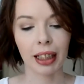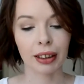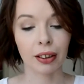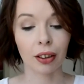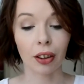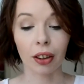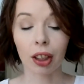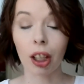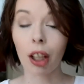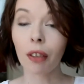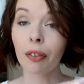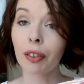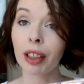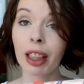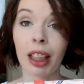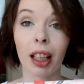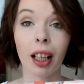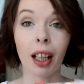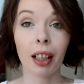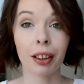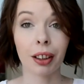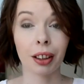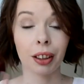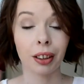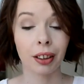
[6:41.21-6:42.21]
It's got Covent
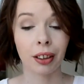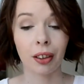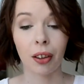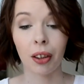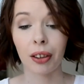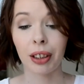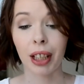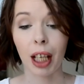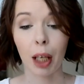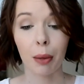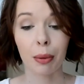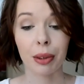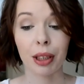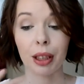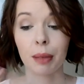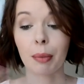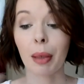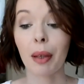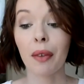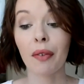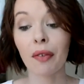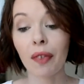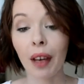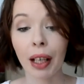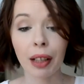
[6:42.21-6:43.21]
Garden on there, which is
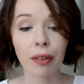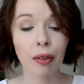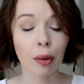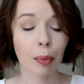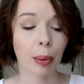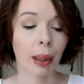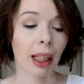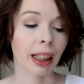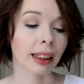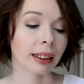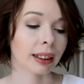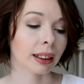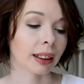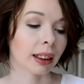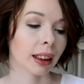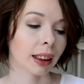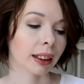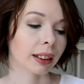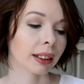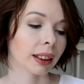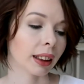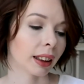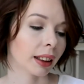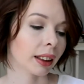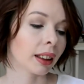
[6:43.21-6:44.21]
my favourite place in
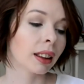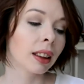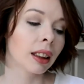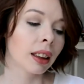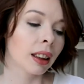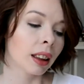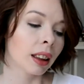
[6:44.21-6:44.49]
London.